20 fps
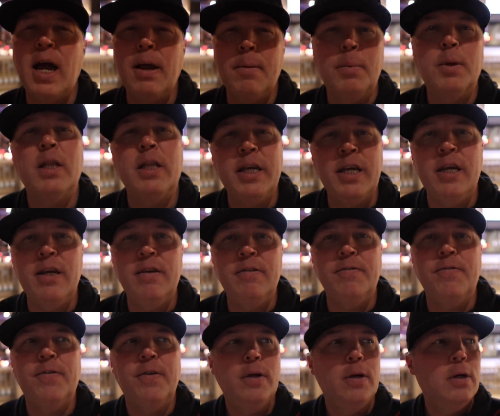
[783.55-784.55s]
I
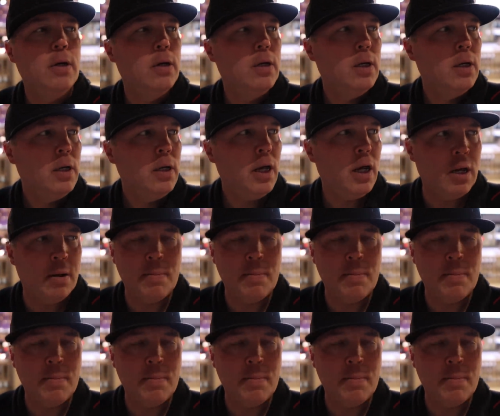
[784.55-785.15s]
believe,